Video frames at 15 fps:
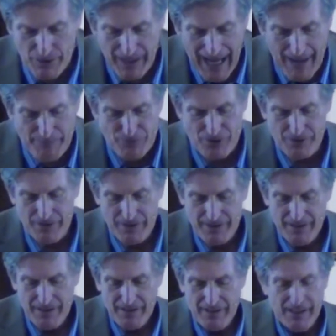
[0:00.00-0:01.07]
Capture
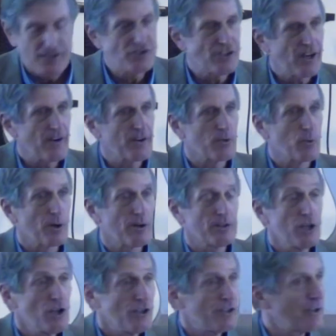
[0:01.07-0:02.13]
and share your
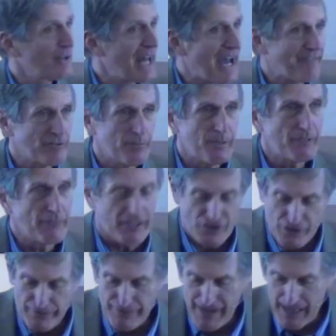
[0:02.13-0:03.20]
world. You don't have to be
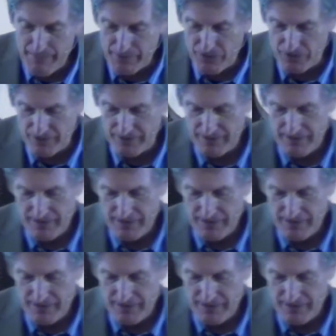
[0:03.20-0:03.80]
rich and famous.